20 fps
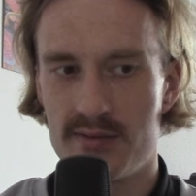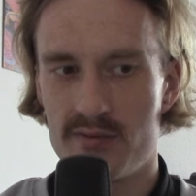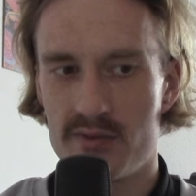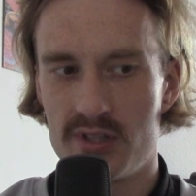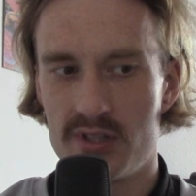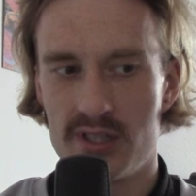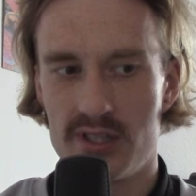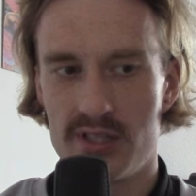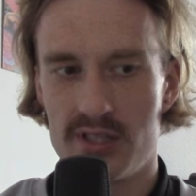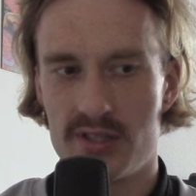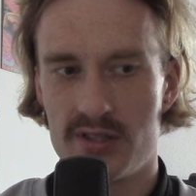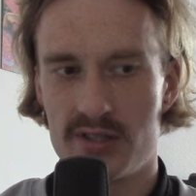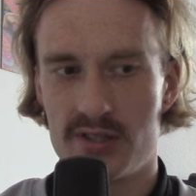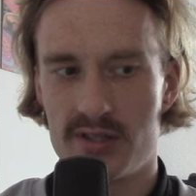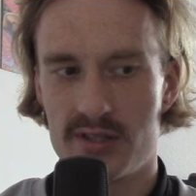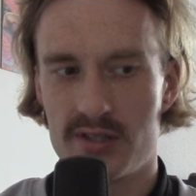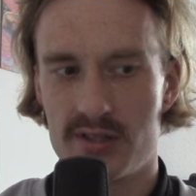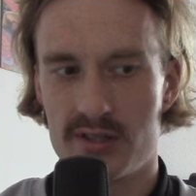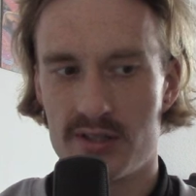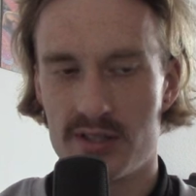
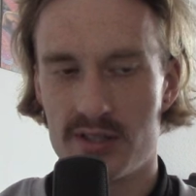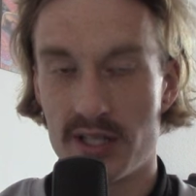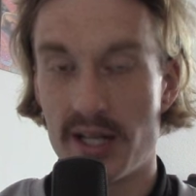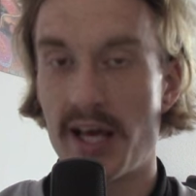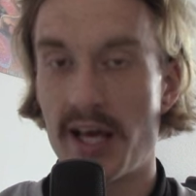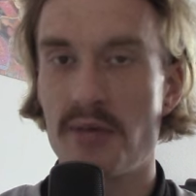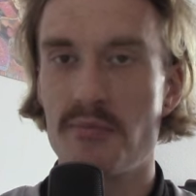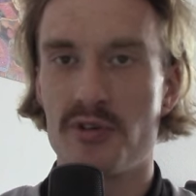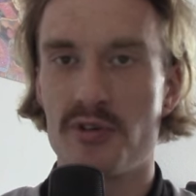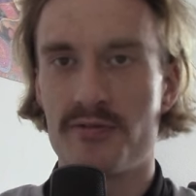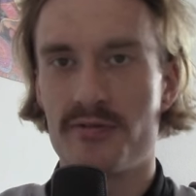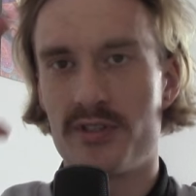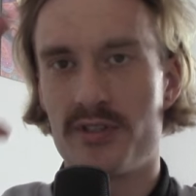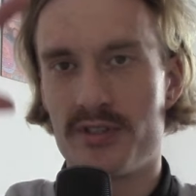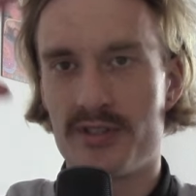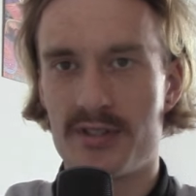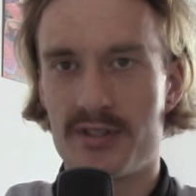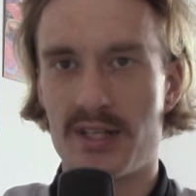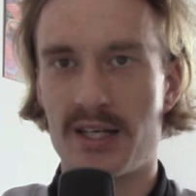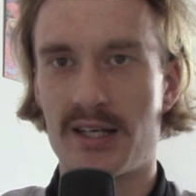the name of
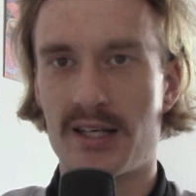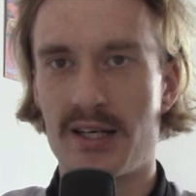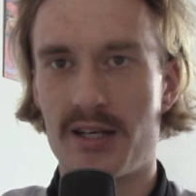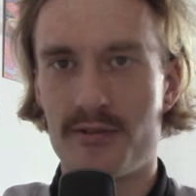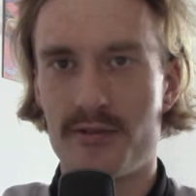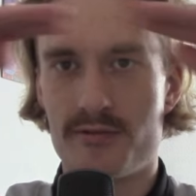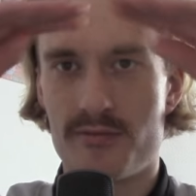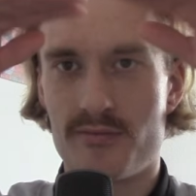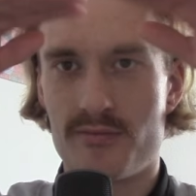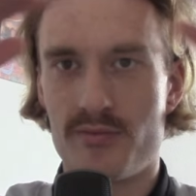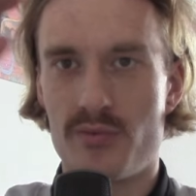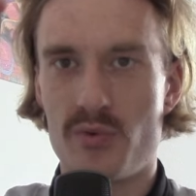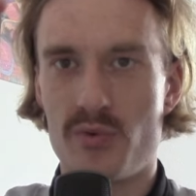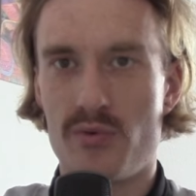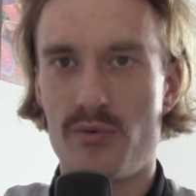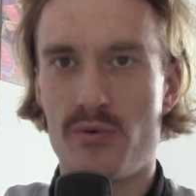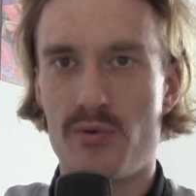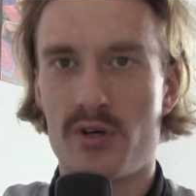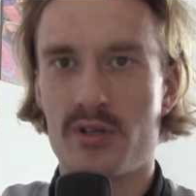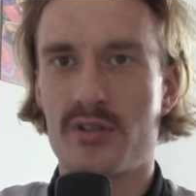this like kind of
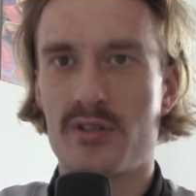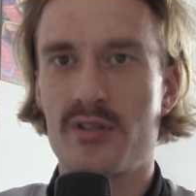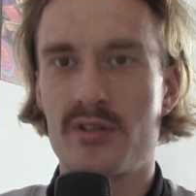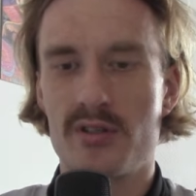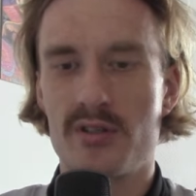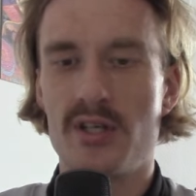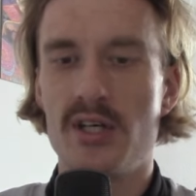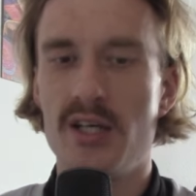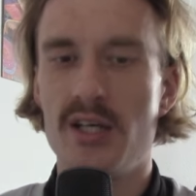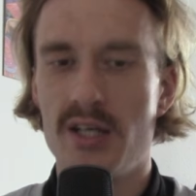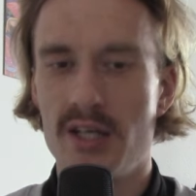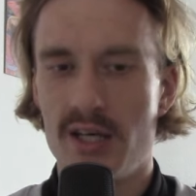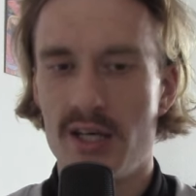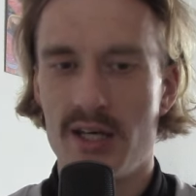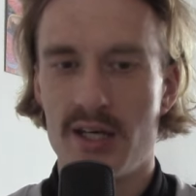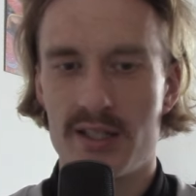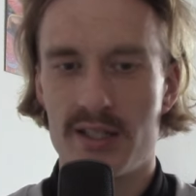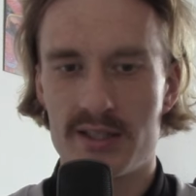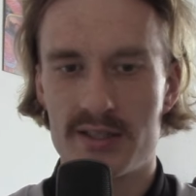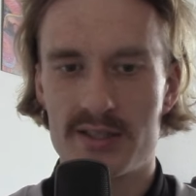rock
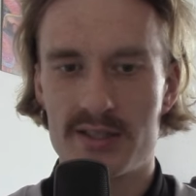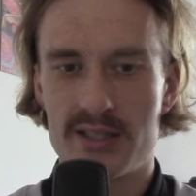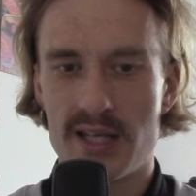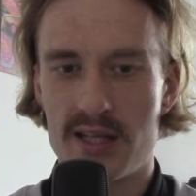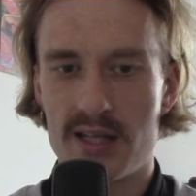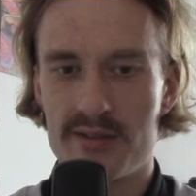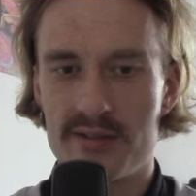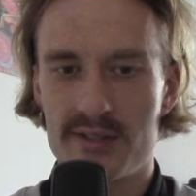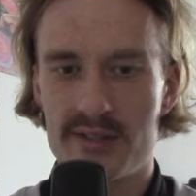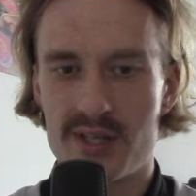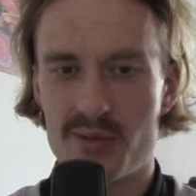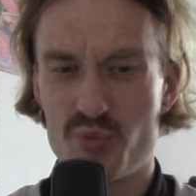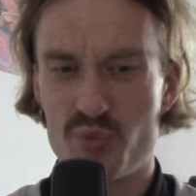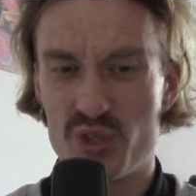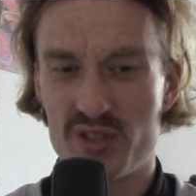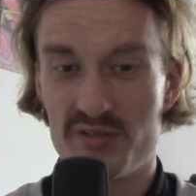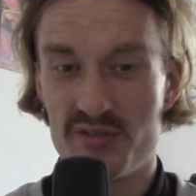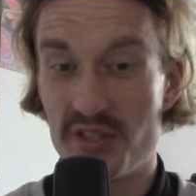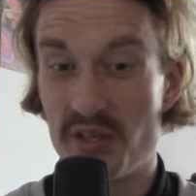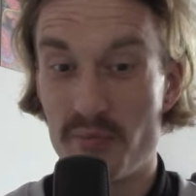that stands
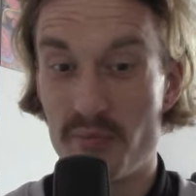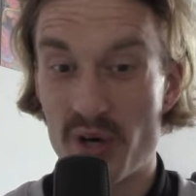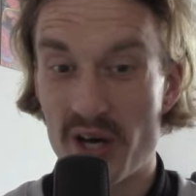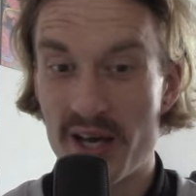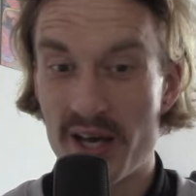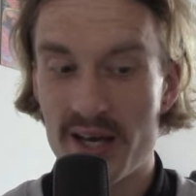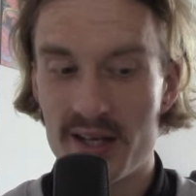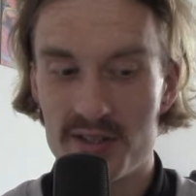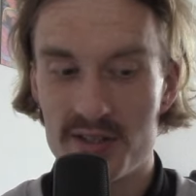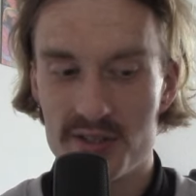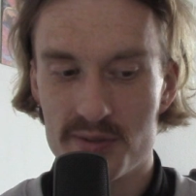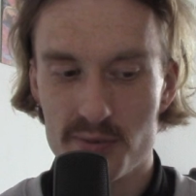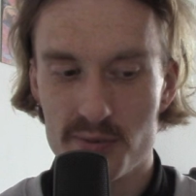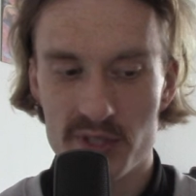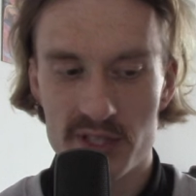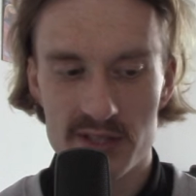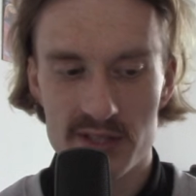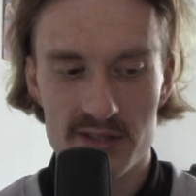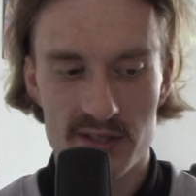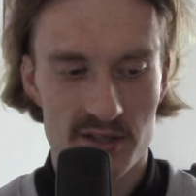somewhat nearby Alice
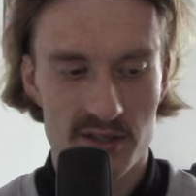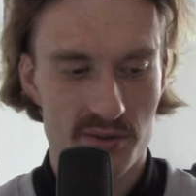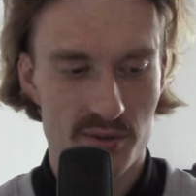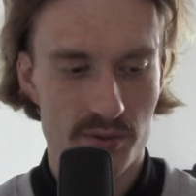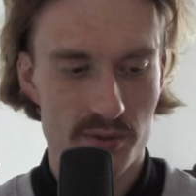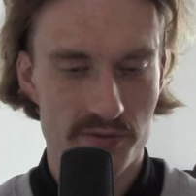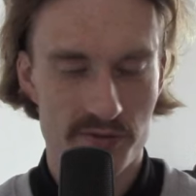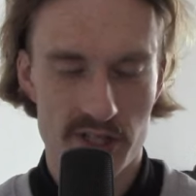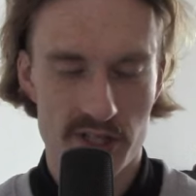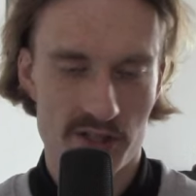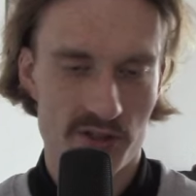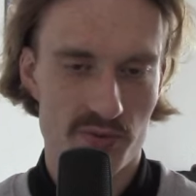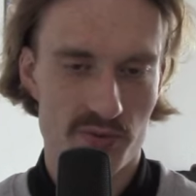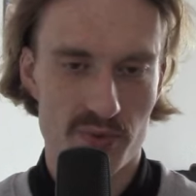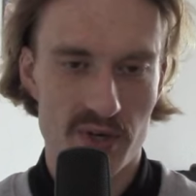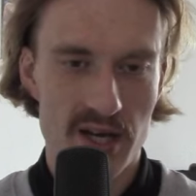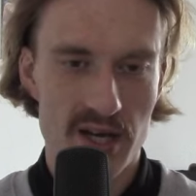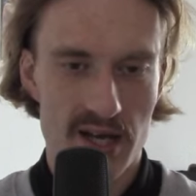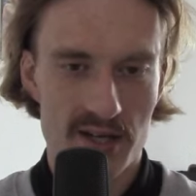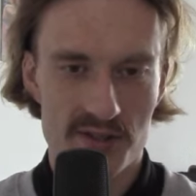Springs. I don't know if that's
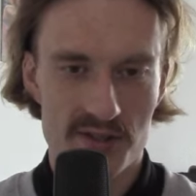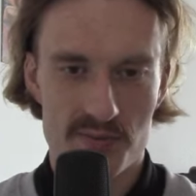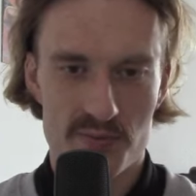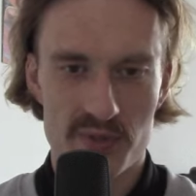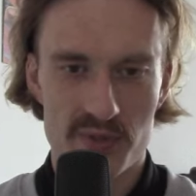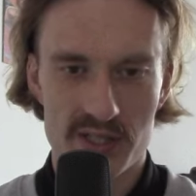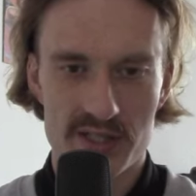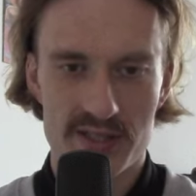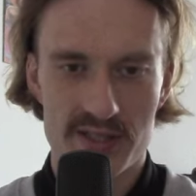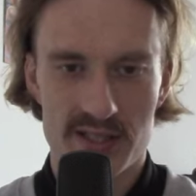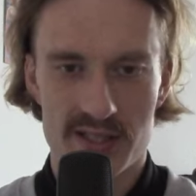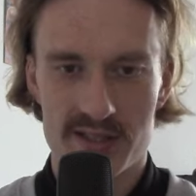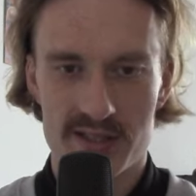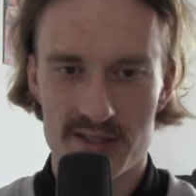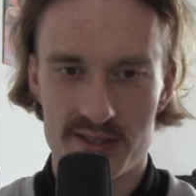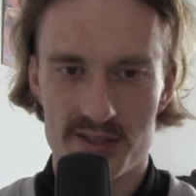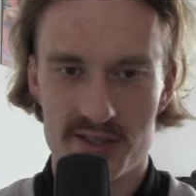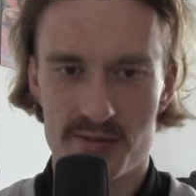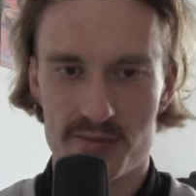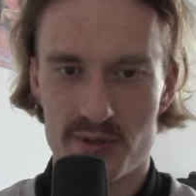why Alice Springs
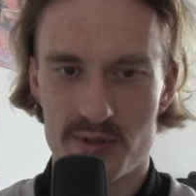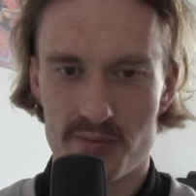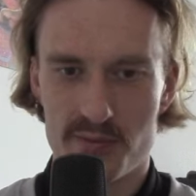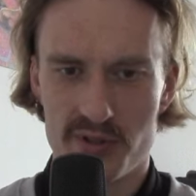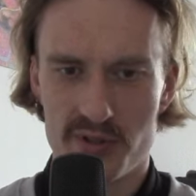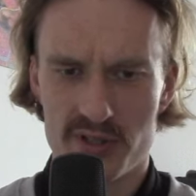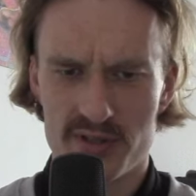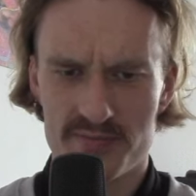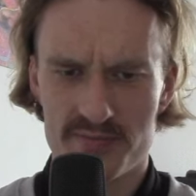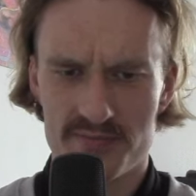exists, probably not.